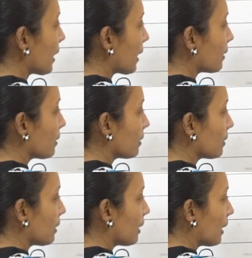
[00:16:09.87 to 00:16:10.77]
and
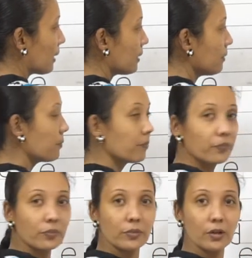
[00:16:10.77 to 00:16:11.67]
third line.
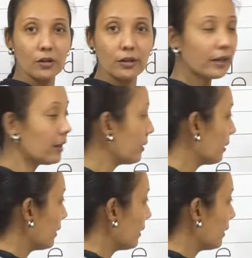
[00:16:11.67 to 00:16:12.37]
Alright.